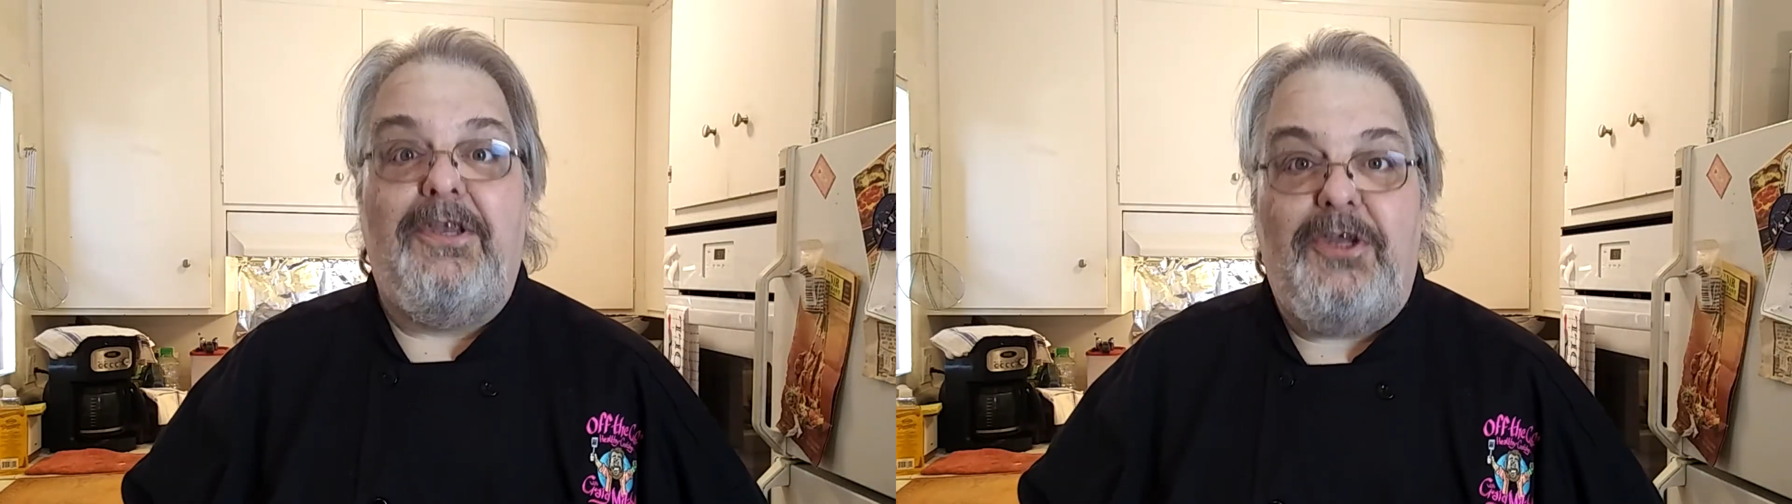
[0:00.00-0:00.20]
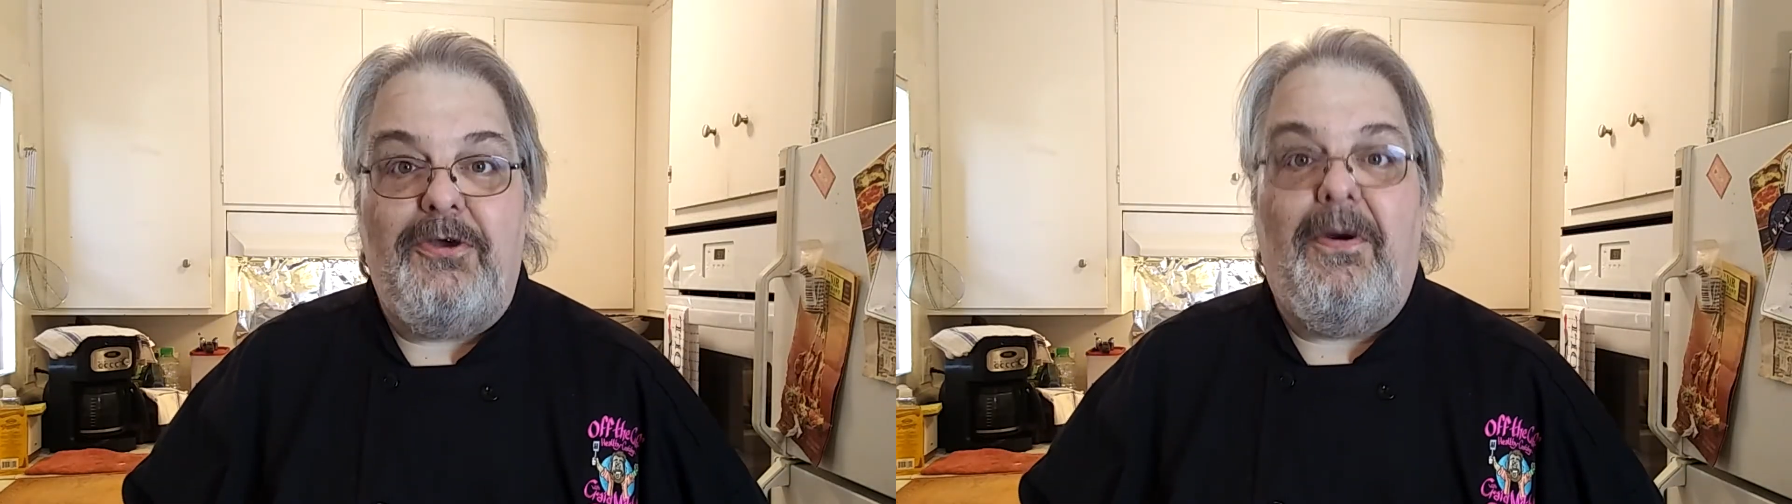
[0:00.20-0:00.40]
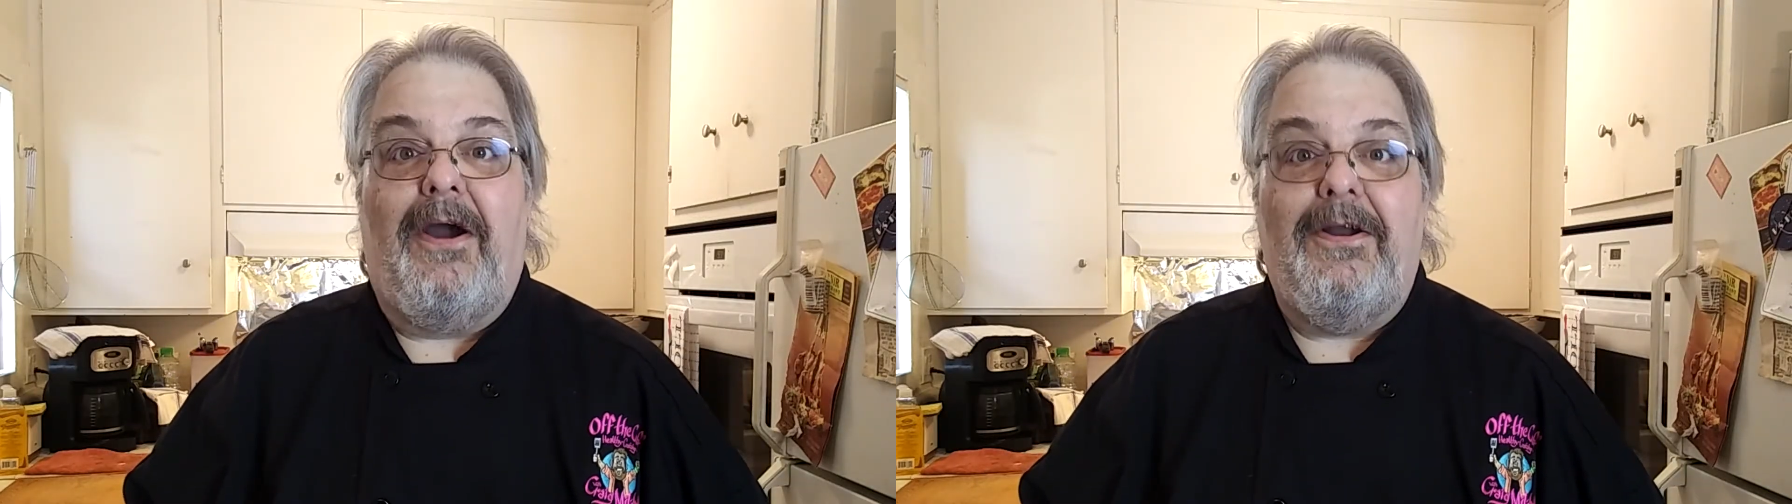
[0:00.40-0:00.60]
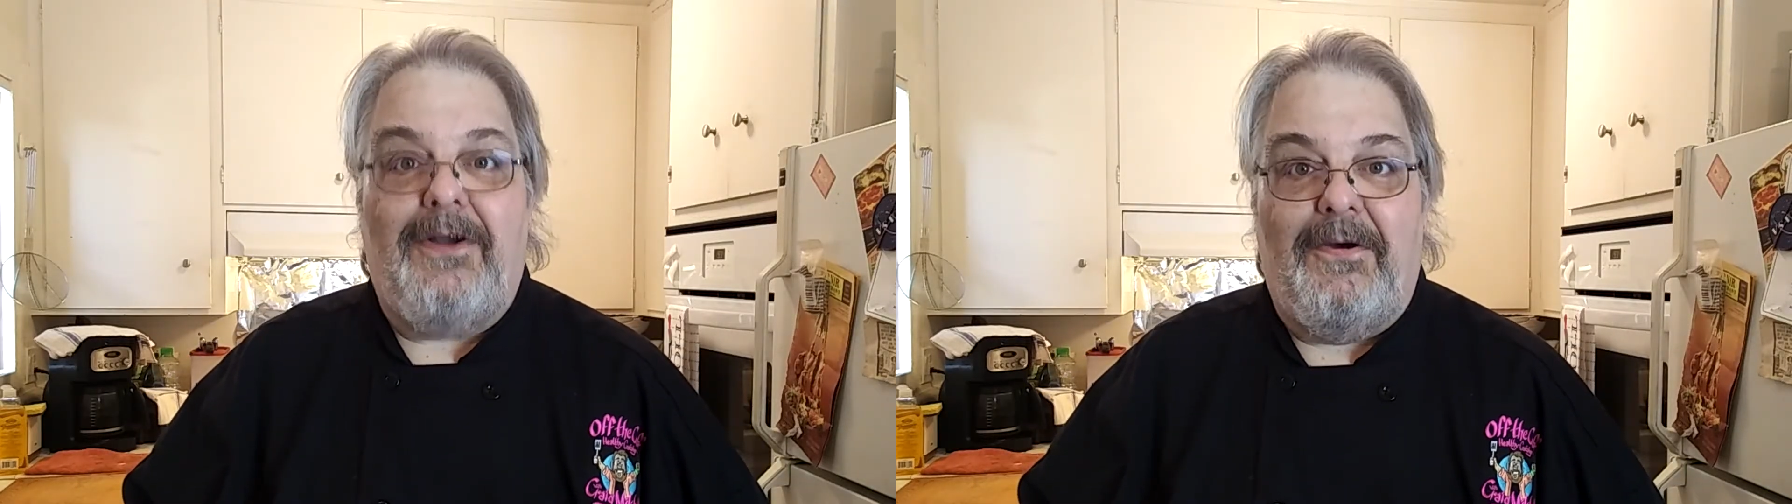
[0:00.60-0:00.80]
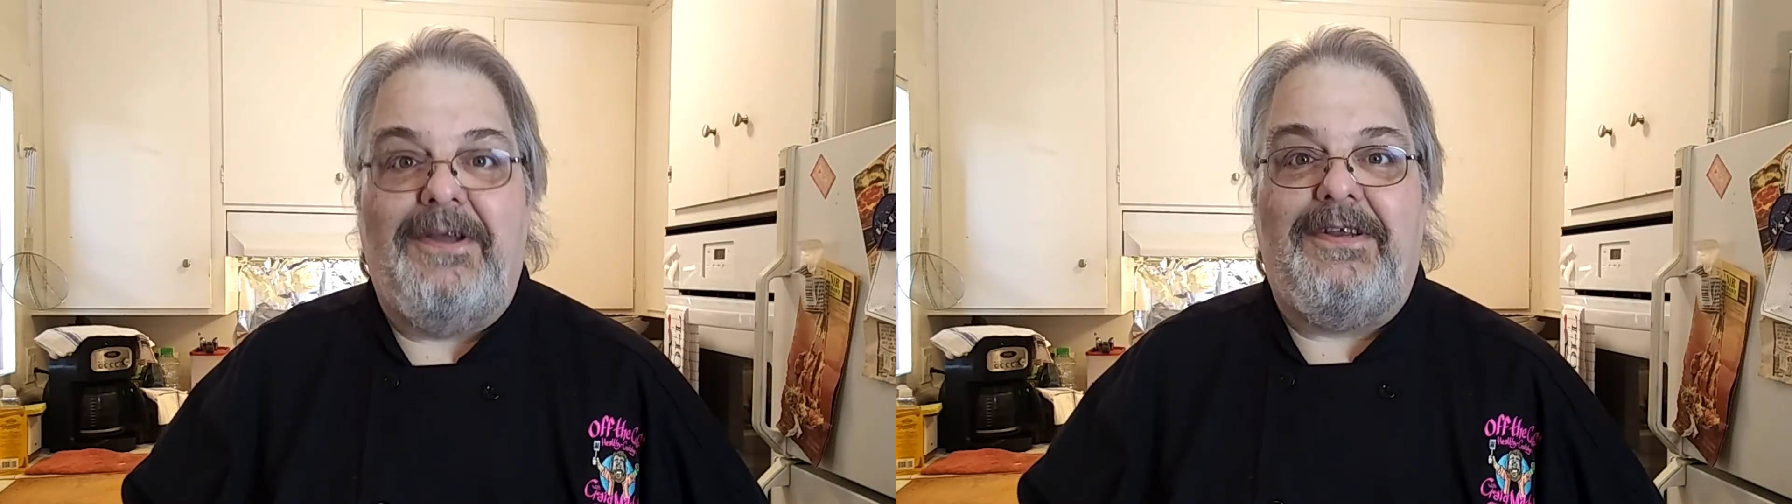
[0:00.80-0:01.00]
you are
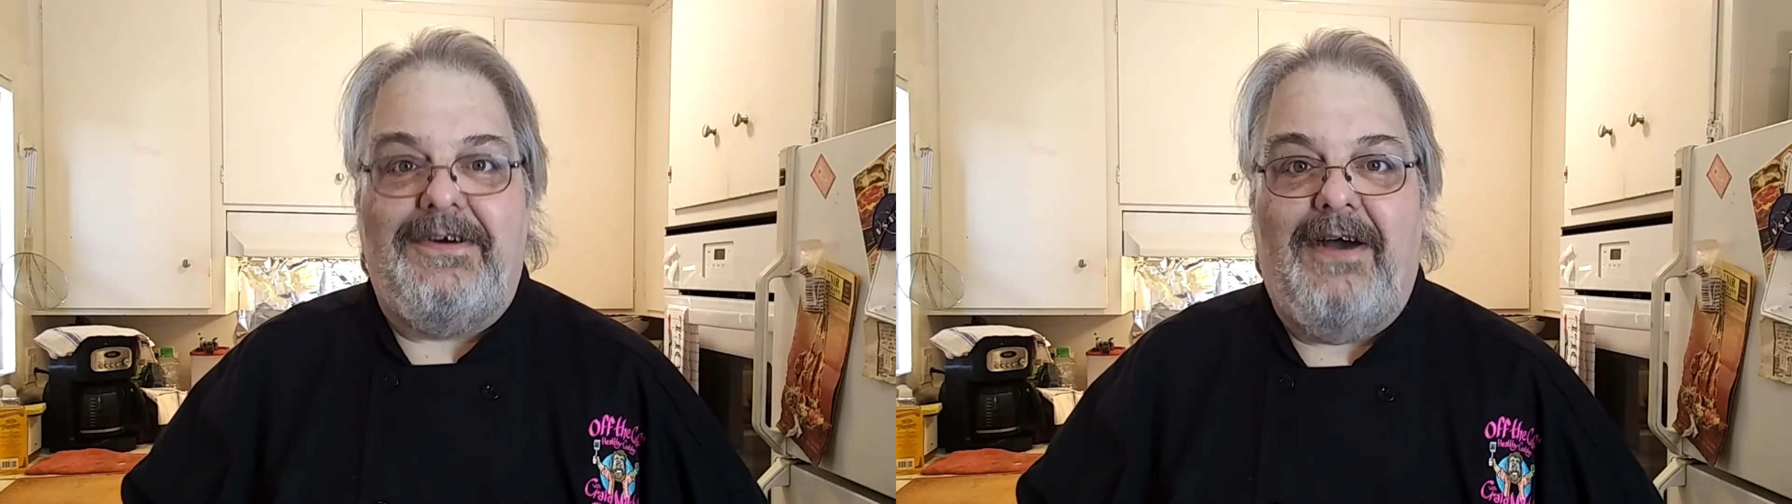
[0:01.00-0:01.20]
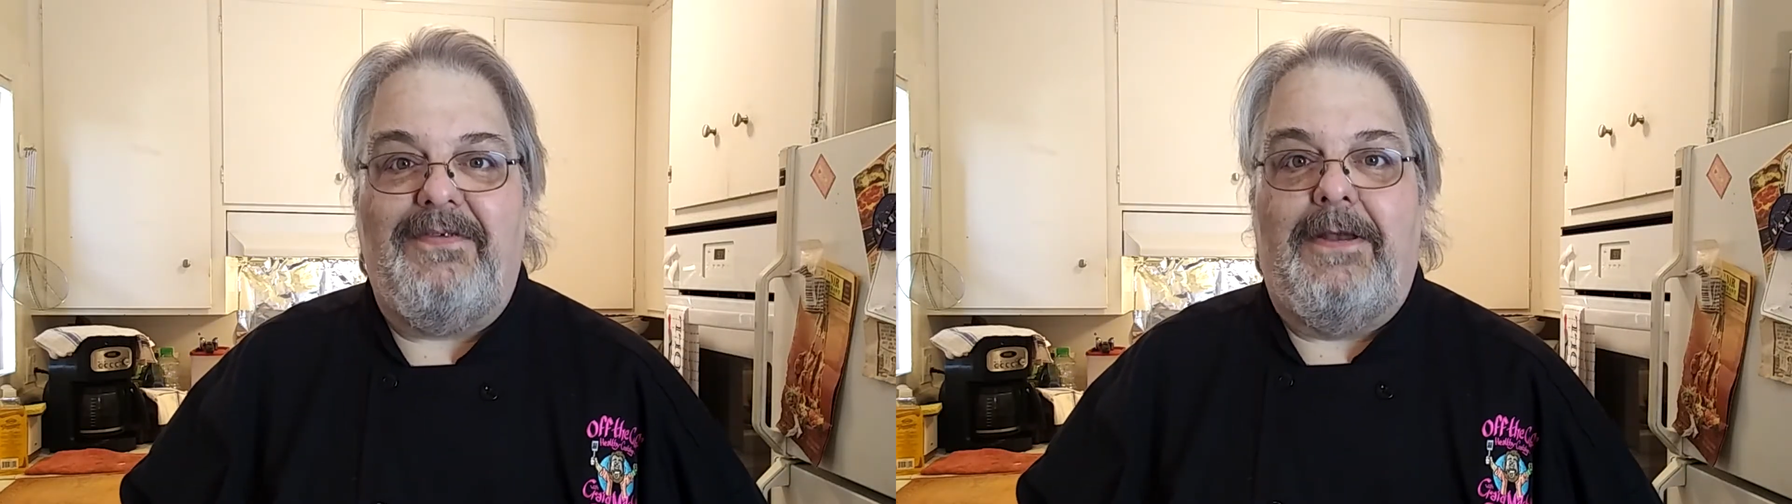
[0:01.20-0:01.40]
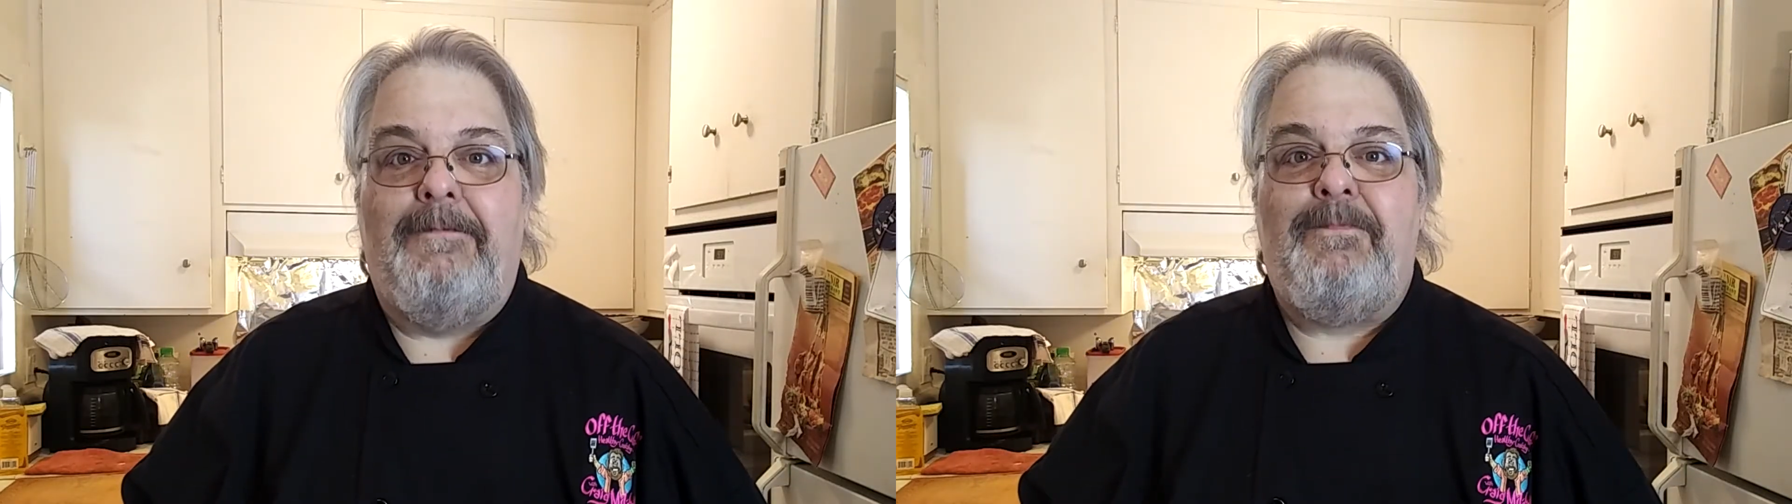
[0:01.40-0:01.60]
going to love it.